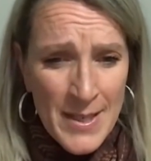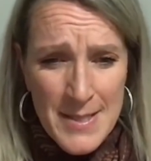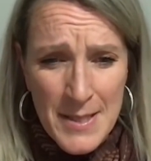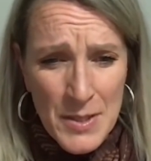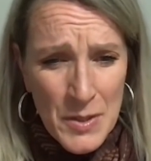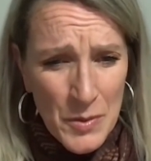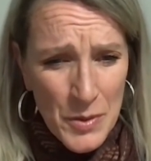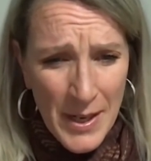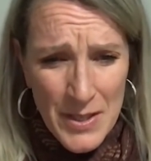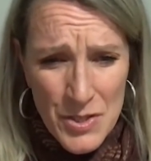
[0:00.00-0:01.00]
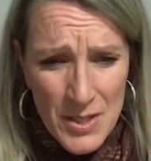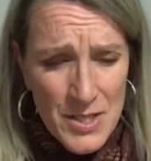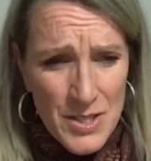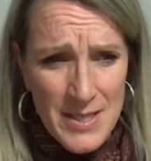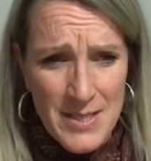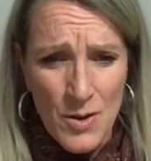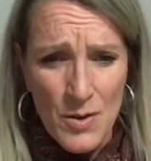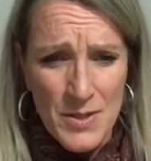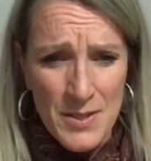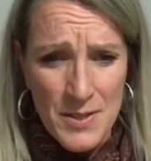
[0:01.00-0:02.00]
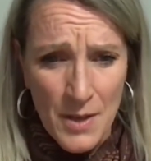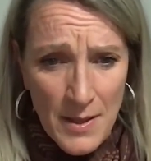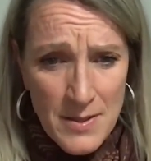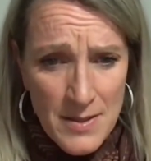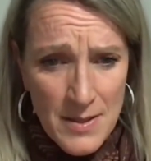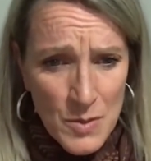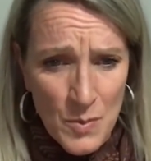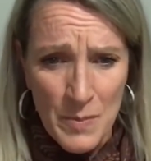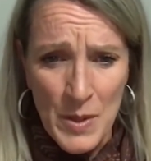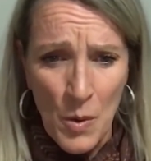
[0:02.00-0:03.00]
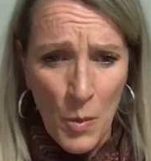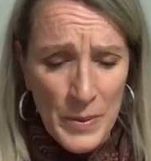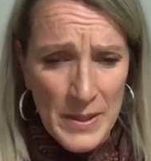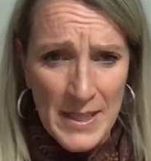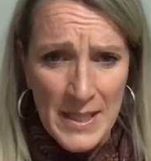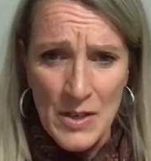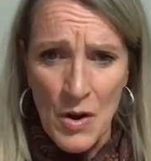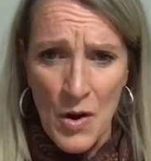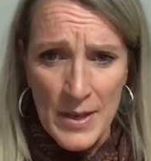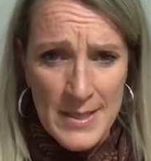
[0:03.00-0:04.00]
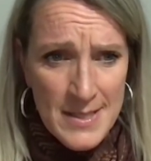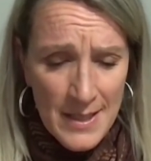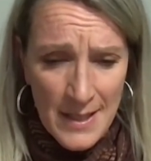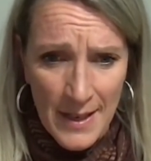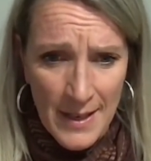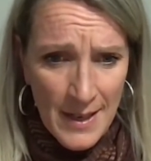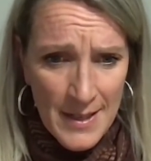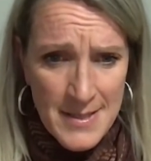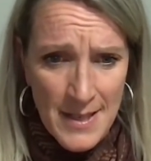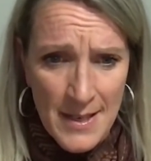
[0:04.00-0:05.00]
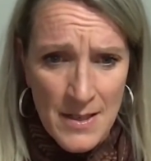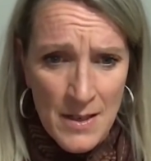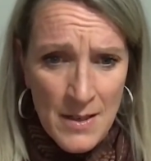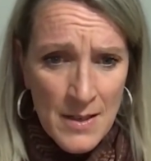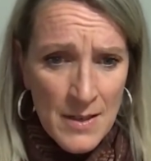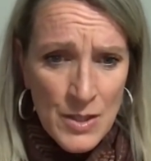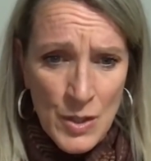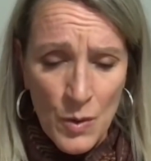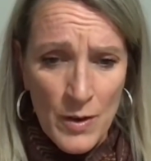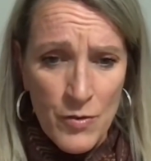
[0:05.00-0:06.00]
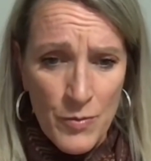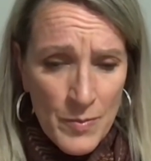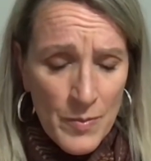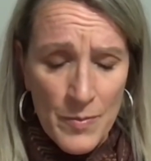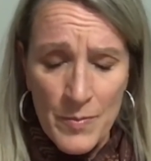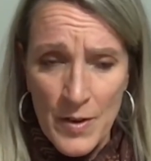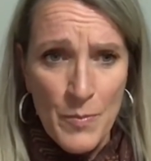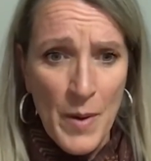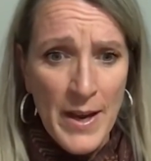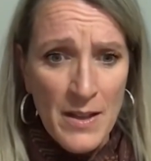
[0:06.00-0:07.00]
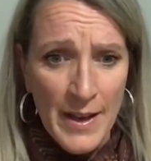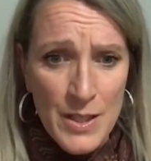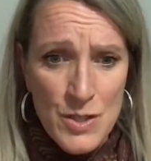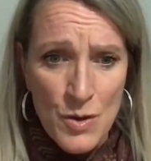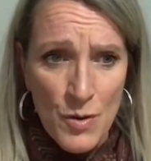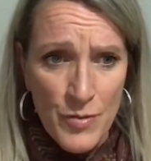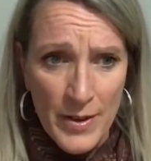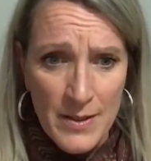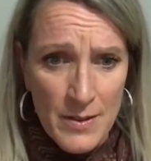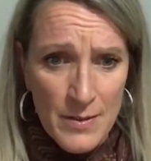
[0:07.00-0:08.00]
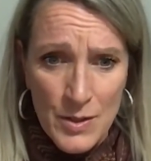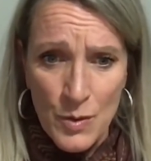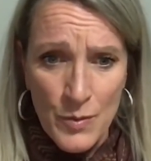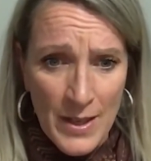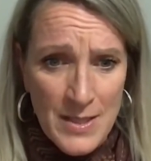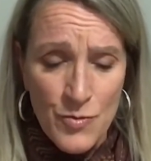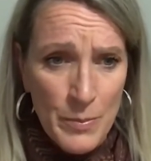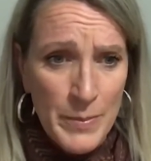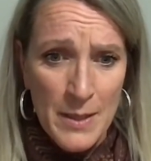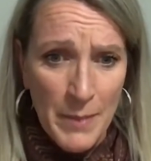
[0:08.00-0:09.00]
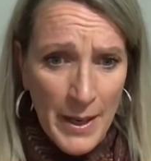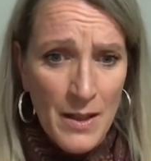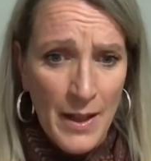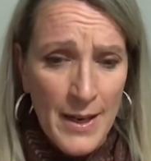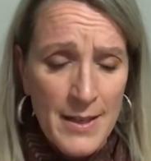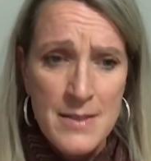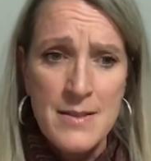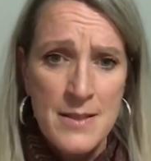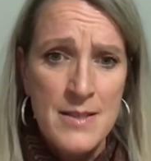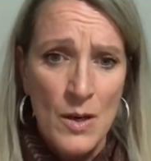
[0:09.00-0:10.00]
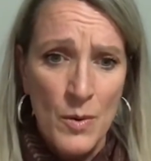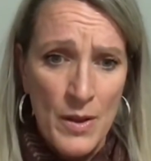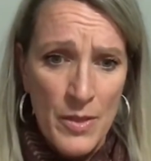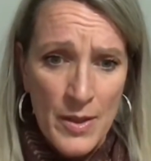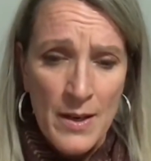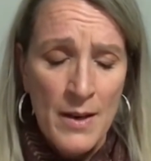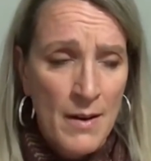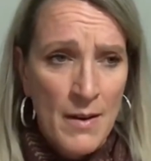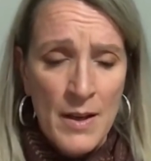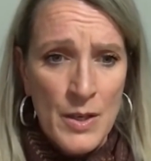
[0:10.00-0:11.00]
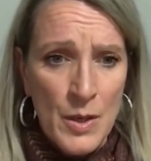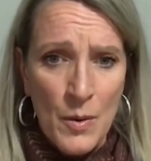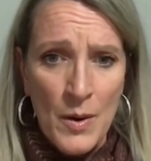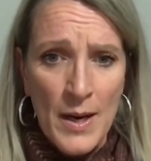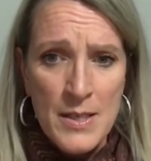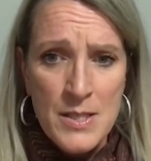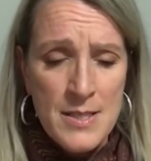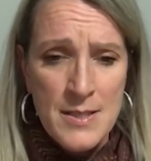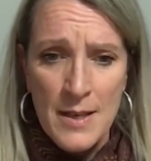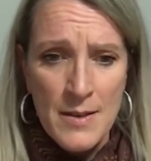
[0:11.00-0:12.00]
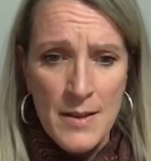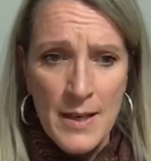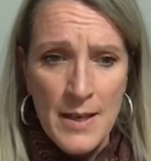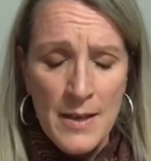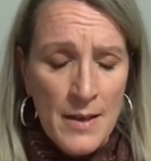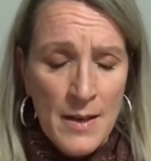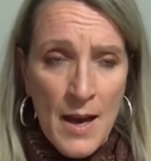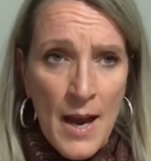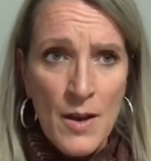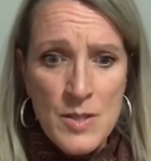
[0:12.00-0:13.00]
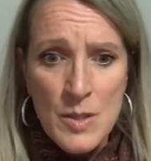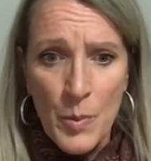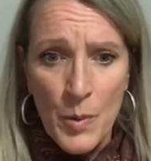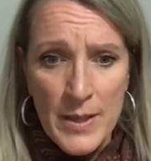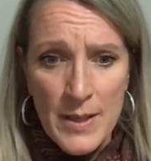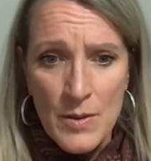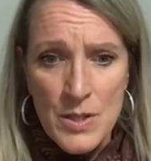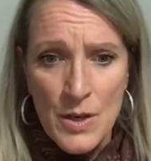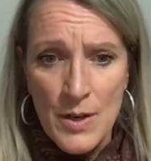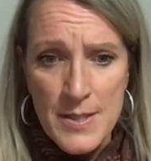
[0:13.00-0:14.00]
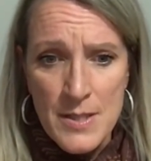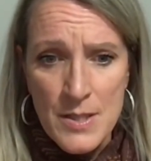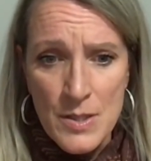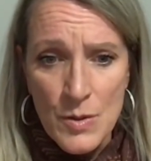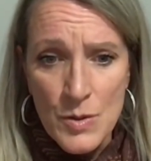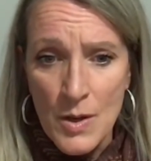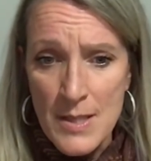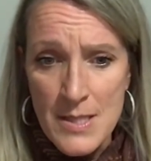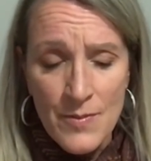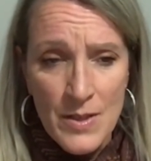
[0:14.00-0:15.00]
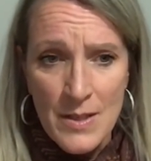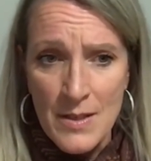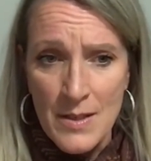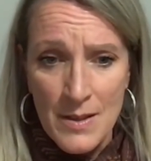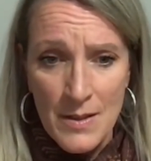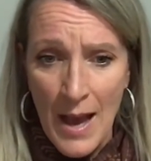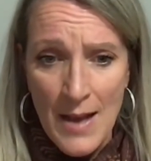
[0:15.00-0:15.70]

And I said, you guys should have just discussed this with me openly and honestly. I said, if my clients are offended, that's for me and my clients to deal with. And, I just said, I also pointed out to her, I said, you guys even